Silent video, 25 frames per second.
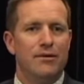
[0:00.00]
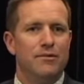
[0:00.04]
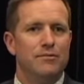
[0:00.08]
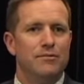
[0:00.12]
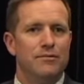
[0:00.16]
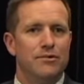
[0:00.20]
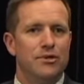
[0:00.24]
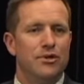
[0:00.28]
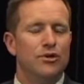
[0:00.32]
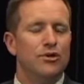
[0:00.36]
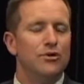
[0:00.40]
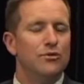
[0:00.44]

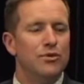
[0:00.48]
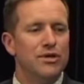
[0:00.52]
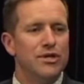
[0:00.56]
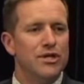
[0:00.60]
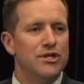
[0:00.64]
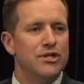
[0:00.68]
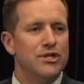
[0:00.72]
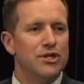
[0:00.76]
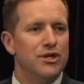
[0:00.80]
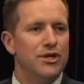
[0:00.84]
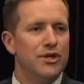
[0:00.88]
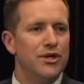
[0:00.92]
talk with
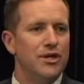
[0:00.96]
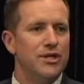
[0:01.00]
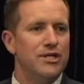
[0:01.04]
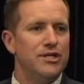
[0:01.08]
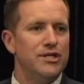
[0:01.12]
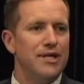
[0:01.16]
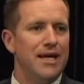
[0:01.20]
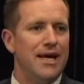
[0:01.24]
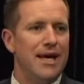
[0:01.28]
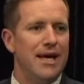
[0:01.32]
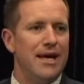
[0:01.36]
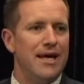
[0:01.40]
the
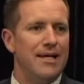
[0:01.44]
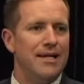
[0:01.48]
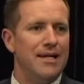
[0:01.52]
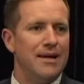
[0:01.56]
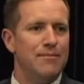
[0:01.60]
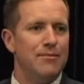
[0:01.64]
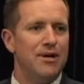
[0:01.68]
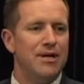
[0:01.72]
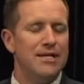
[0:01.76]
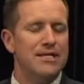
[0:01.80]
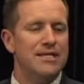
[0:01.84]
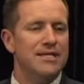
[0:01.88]
church and they
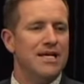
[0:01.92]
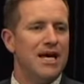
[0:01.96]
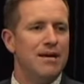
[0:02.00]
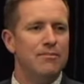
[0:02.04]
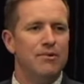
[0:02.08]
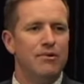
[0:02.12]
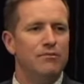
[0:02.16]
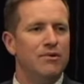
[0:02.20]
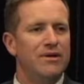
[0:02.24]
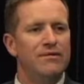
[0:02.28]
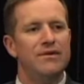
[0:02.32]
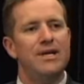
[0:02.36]
might say,
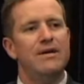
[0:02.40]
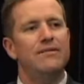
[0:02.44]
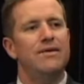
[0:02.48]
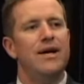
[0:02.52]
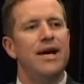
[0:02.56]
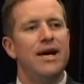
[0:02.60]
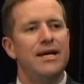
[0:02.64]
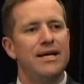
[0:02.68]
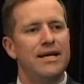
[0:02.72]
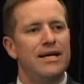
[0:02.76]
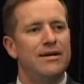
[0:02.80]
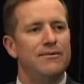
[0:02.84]
but we've never
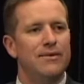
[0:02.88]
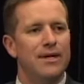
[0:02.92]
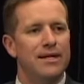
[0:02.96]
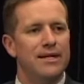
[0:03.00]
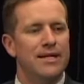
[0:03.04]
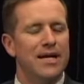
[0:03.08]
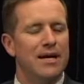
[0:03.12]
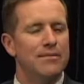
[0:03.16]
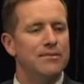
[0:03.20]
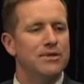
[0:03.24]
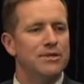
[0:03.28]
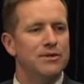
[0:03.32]
had anyone
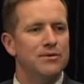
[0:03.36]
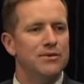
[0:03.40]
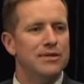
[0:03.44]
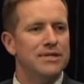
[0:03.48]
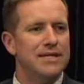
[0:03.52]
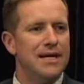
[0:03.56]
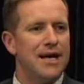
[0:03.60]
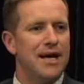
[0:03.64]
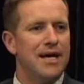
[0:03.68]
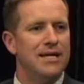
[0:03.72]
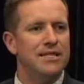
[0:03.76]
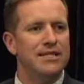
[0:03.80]
come to
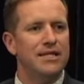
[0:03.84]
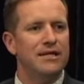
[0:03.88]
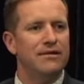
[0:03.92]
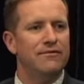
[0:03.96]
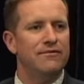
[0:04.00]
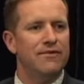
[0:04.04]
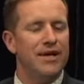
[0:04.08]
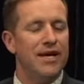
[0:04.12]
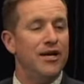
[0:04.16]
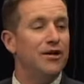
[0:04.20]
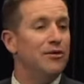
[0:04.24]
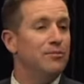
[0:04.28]
us asking
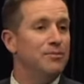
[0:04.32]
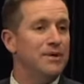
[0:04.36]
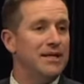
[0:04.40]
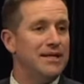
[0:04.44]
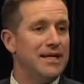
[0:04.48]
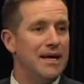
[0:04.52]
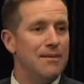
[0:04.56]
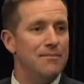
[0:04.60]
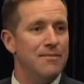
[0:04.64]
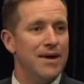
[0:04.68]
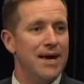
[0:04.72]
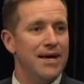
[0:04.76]
for help in
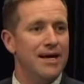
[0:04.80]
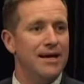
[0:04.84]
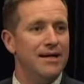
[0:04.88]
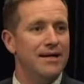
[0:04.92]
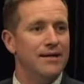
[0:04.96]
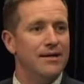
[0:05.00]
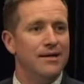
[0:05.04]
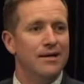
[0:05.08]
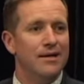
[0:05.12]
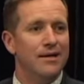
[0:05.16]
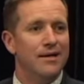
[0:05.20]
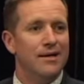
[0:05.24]
that matter.
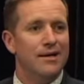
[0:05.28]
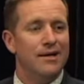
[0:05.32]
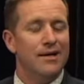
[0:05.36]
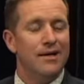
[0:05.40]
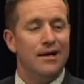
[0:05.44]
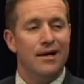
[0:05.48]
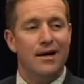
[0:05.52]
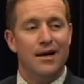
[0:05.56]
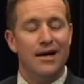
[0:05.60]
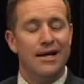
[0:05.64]
I